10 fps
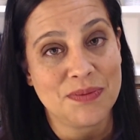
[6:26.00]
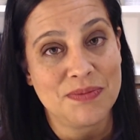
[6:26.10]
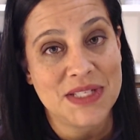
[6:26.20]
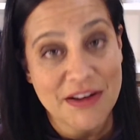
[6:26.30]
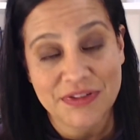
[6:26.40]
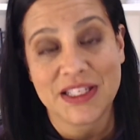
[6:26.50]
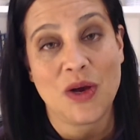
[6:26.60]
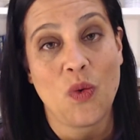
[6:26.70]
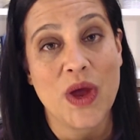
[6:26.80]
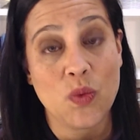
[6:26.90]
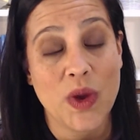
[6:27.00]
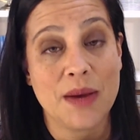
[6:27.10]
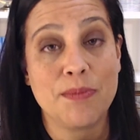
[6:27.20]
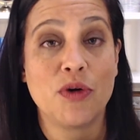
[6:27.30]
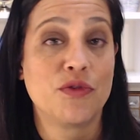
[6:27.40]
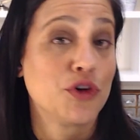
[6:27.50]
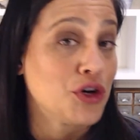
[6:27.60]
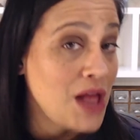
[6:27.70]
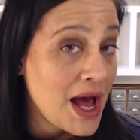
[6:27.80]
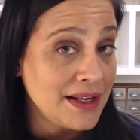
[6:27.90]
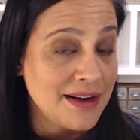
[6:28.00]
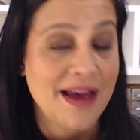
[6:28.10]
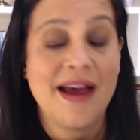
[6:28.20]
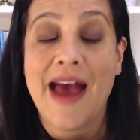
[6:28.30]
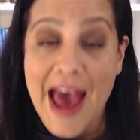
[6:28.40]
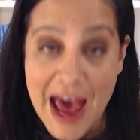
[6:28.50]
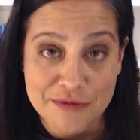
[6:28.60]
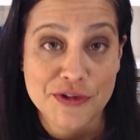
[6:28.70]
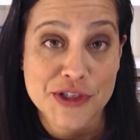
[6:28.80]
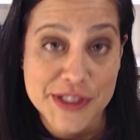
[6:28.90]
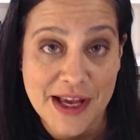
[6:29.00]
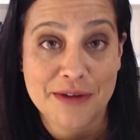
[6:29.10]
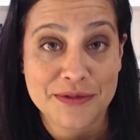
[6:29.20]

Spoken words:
definitely a win-win both for your client and for yourself.